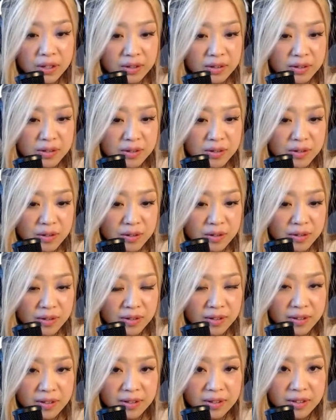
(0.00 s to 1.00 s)
can see?
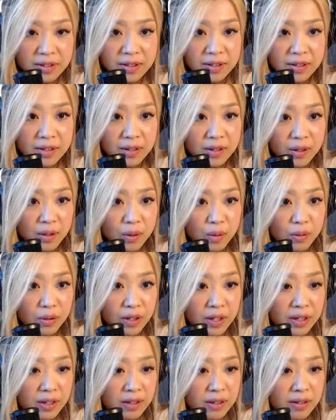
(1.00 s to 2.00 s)

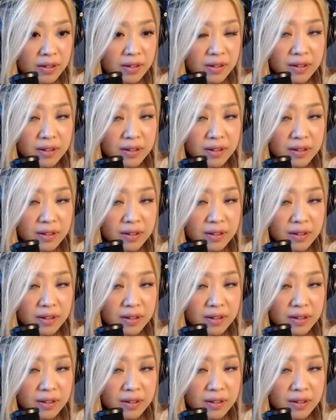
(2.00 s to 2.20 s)
Okay.